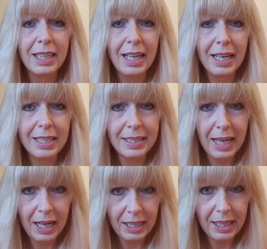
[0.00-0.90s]

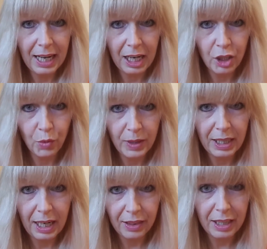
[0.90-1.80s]
exactly how you would
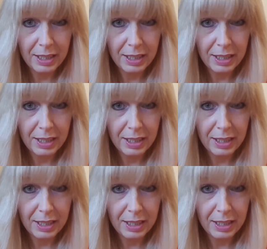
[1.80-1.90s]
like that